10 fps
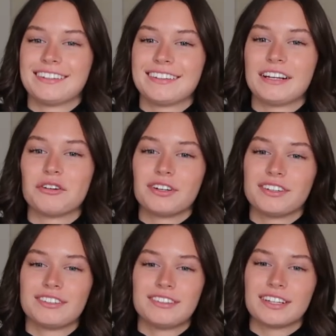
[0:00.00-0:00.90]
There were
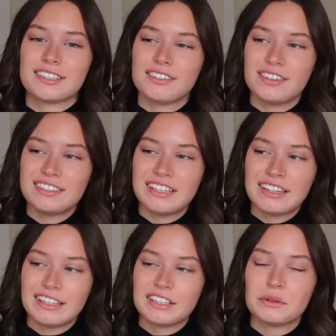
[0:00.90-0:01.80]
6 of us, I
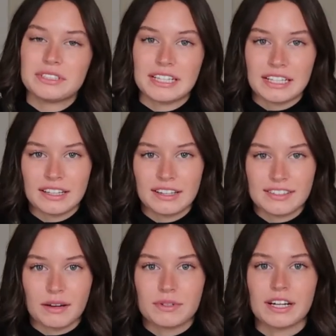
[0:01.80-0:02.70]
think, who were taking the
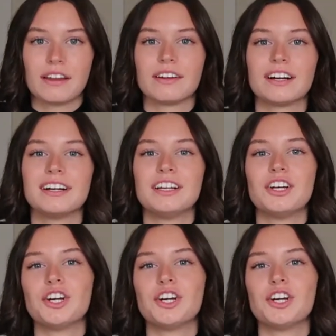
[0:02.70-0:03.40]
exam together.